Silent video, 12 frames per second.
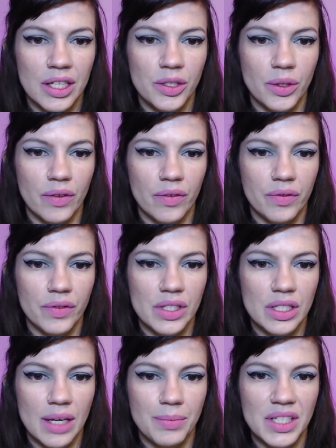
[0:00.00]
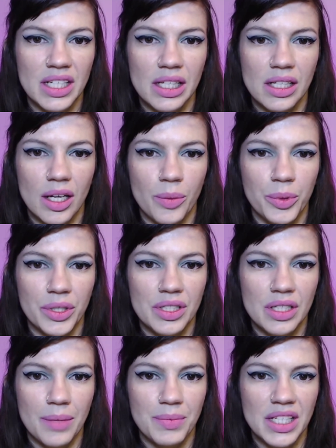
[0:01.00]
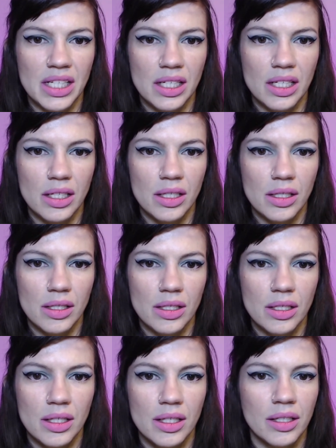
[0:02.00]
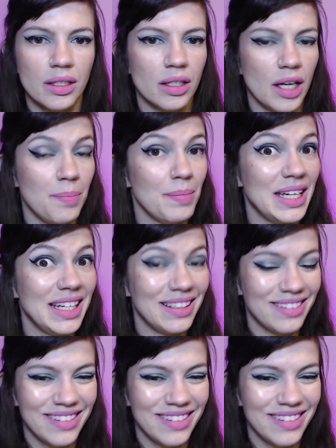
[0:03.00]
So stop T, I'll put a stop T here, 1 minute.